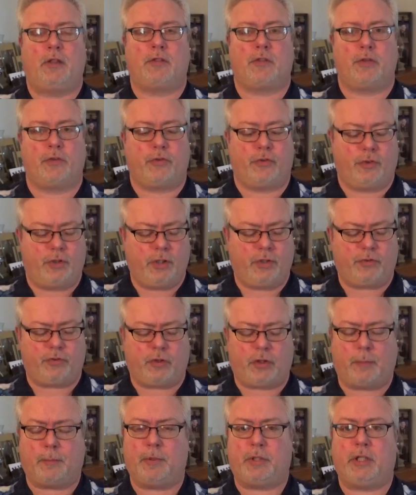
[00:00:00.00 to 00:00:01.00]
This
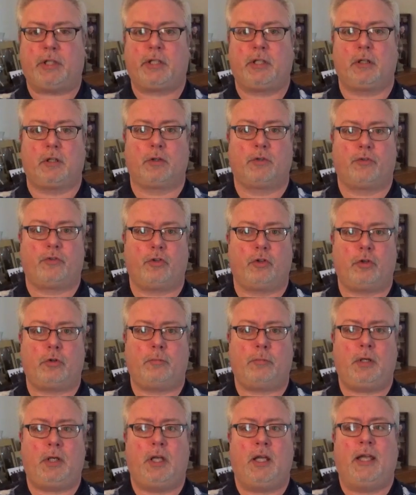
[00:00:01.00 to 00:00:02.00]
particular
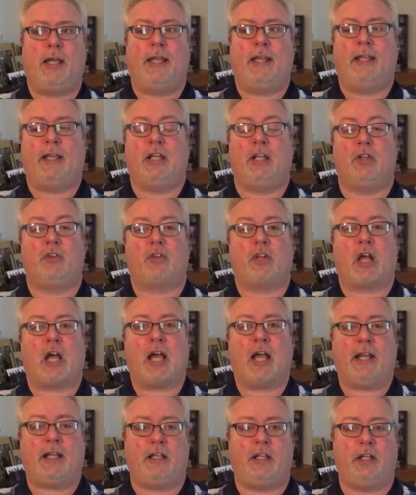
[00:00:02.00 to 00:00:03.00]
Zoom is
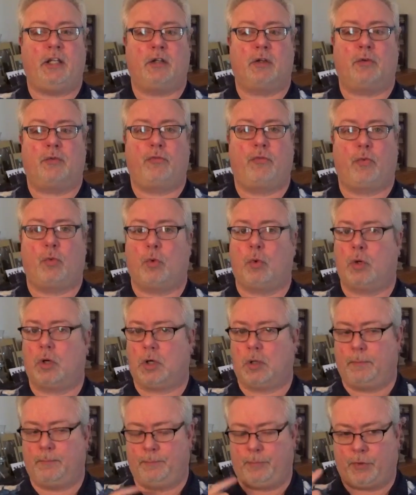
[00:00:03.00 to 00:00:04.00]
ideal
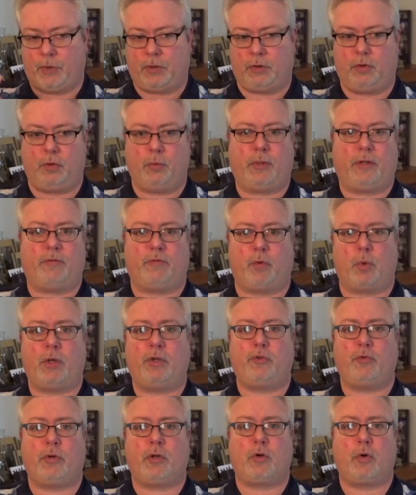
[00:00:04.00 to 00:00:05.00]
for doing
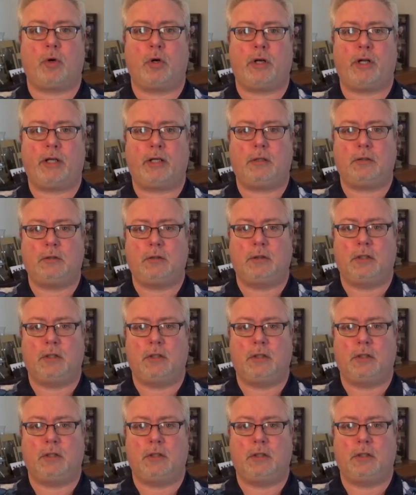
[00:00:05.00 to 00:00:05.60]
voice recording,